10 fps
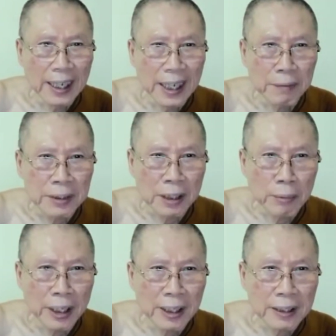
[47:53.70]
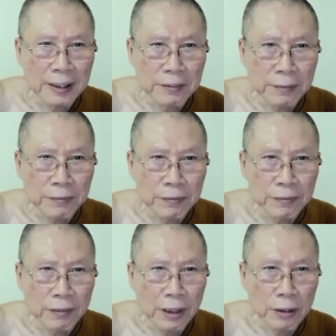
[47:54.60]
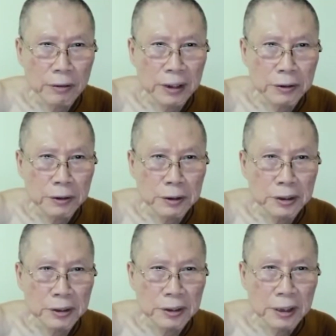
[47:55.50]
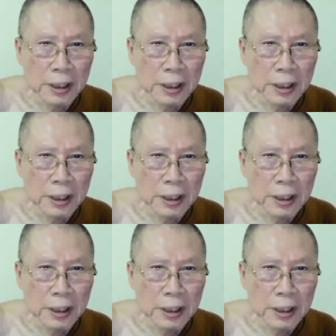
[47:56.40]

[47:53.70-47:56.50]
I have an American follower who